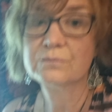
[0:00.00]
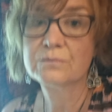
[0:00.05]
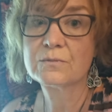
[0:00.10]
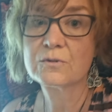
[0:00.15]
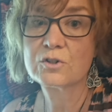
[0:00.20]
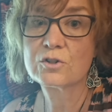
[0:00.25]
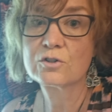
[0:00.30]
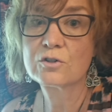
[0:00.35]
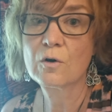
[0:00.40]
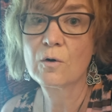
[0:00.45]

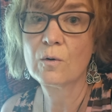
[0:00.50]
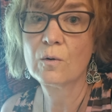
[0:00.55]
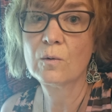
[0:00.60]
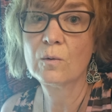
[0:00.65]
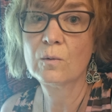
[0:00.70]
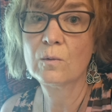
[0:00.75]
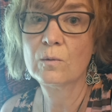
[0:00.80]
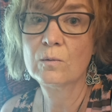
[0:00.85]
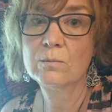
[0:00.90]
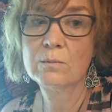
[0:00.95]

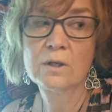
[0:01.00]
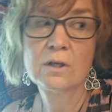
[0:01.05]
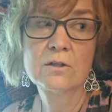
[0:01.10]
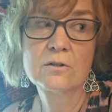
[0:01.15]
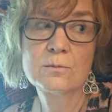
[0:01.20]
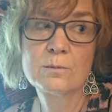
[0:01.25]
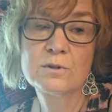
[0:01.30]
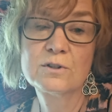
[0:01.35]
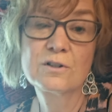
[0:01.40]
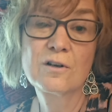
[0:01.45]
So my
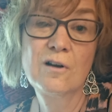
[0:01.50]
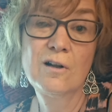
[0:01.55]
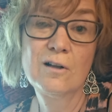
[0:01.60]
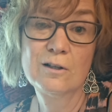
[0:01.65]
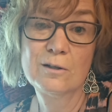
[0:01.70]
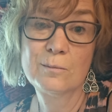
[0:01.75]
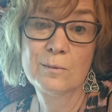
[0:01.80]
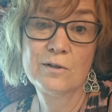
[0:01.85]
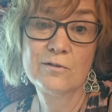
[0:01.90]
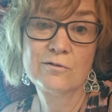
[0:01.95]
husband's
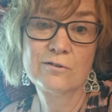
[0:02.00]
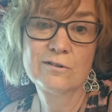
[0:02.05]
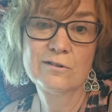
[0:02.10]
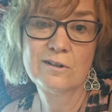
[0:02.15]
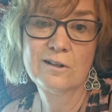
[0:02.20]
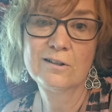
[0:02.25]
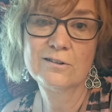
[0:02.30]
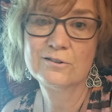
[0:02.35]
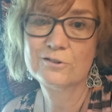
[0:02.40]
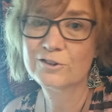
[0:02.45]
calling me for
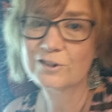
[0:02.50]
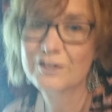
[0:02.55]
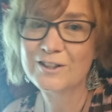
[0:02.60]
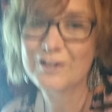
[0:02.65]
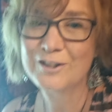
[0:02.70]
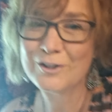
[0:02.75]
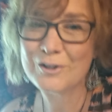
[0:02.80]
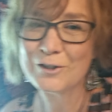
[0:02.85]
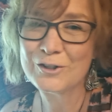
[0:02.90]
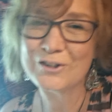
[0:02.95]
lunch.
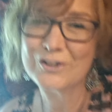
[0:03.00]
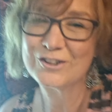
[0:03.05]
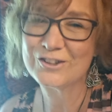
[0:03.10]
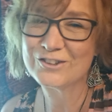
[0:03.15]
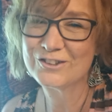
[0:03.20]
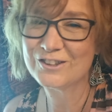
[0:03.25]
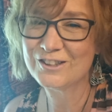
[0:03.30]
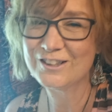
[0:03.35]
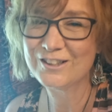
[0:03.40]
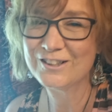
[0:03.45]
He
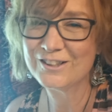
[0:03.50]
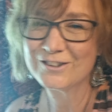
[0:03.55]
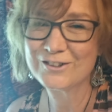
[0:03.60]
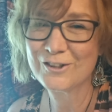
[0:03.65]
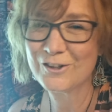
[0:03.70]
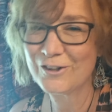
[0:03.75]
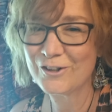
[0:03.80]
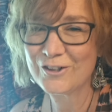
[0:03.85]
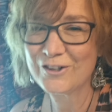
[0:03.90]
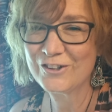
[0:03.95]
cooks. He does
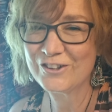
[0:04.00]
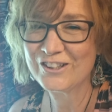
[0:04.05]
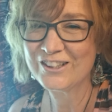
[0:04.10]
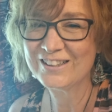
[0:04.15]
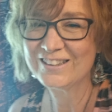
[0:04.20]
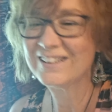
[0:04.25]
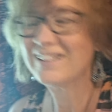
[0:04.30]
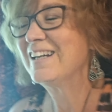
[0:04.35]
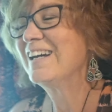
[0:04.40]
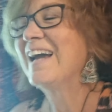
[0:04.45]
all the cooking.
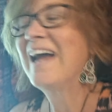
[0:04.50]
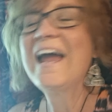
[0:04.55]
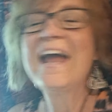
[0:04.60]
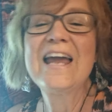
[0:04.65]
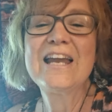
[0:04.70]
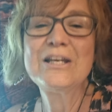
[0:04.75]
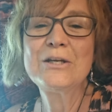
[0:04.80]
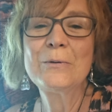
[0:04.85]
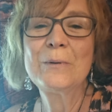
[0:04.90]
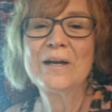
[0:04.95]

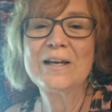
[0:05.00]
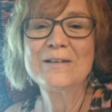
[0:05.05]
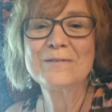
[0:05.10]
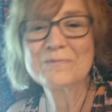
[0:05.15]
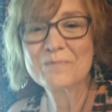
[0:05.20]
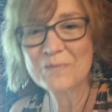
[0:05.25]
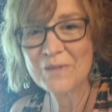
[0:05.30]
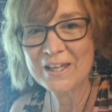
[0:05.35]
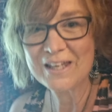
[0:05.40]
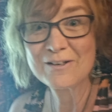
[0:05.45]
Anyway,
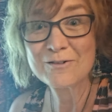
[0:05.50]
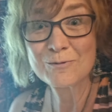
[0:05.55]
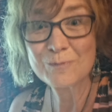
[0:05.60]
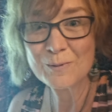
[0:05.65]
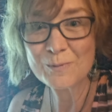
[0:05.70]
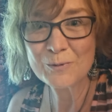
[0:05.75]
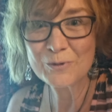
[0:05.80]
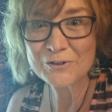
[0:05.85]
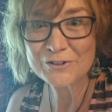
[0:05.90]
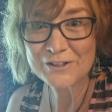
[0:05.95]
it gives
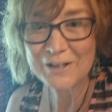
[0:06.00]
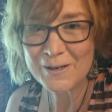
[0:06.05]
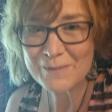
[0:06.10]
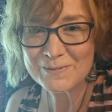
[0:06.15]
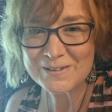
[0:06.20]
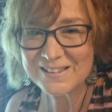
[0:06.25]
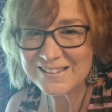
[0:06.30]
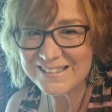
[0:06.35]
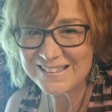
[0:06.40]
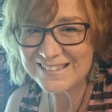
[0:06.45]
me more
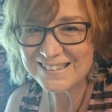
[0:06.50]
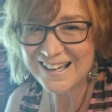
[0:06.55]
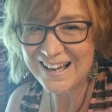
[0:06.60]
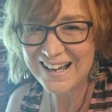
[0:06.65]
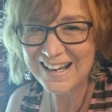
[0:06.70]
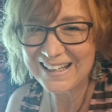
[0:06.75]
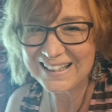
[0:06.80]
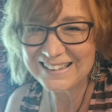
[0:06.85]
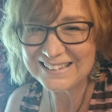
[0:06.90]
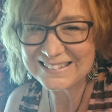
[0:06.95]
time to
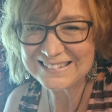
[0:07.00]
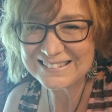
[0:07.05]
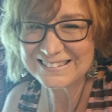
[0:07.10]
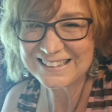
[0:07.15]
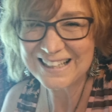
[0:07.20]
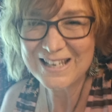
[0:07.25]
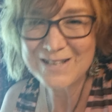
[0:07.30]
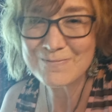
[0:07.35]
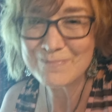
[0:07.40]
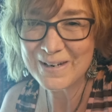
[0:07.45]
design
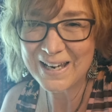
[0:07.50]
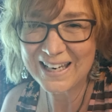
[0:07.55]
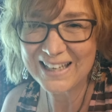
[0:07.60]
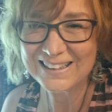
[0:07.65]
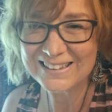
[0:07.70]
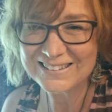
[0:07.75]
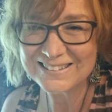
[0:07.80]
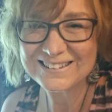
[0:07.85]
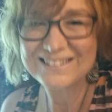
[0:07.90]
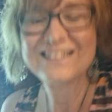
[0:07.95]
and
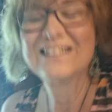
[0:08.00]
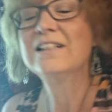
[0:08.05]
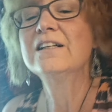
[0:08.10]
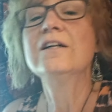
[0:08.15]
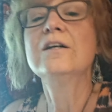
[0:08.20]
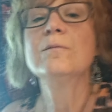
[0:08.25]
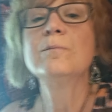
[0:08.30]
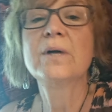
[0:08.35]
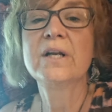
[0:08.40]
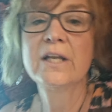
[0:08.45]
paint.
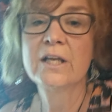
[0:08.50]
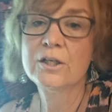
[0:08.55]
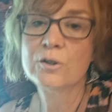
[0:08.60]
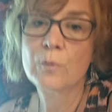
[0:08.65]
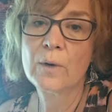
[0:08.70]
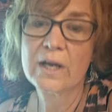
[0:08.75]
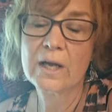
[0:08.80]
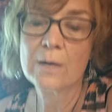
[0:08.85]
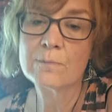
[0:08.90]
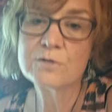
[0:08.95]
But
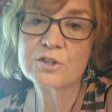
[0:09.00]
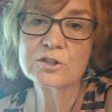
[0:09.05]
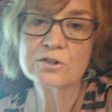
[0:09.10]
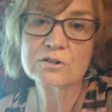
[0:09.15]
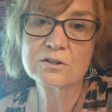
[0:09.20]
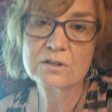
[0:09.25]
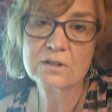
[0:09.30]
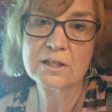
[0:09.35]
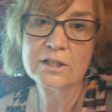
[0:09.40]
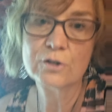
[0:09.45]
anyway, I'm
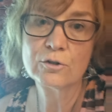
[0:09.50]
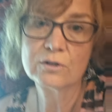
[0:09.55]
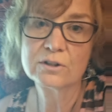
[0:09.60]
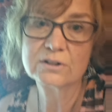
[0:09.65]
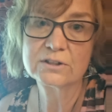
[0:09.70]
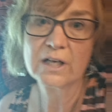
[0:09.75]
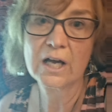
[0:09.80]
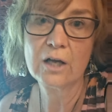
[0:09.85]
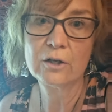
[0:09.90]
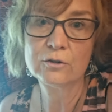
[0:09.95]
just here to
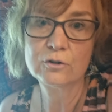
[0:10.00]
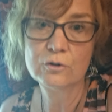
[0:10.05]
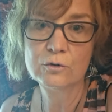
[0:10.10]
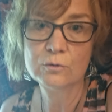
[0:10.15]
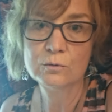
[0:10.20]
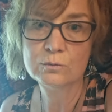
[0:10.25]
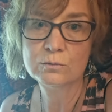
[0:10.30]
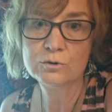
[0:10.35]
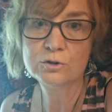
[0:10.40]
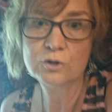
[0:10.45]
tell you,